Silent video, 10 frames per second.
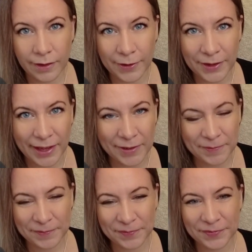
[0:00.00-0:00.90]
Okay,
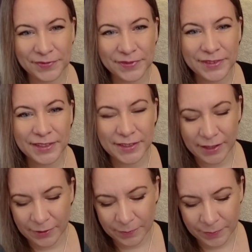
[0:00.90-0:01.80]

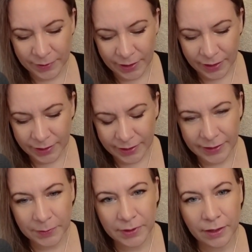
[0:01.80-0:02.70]
so
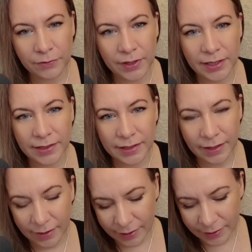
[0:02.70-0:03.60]
this was our first
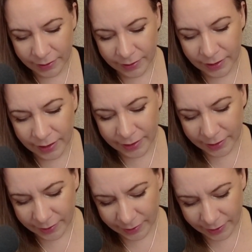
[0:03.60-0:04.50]
card, Light
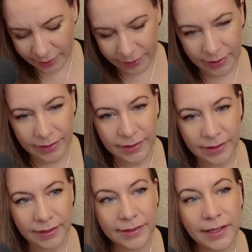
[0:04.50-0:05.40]
in the Darkness,
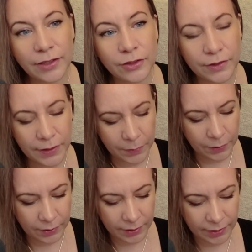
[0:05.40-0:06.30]
St. John's
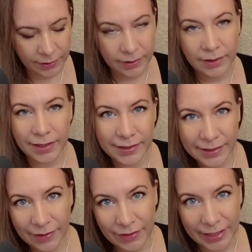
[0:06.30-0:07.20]
Wort. Let's
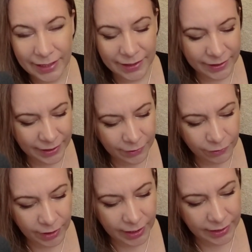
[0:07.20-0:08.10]
have a little look and
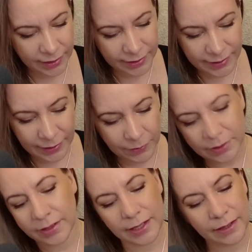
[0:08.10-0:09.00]
read, see
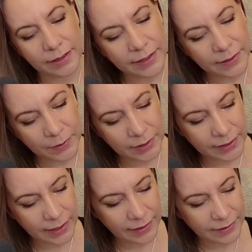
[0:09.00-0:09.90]
what this one
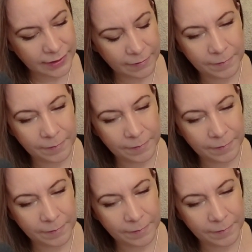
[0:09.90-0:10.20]
says.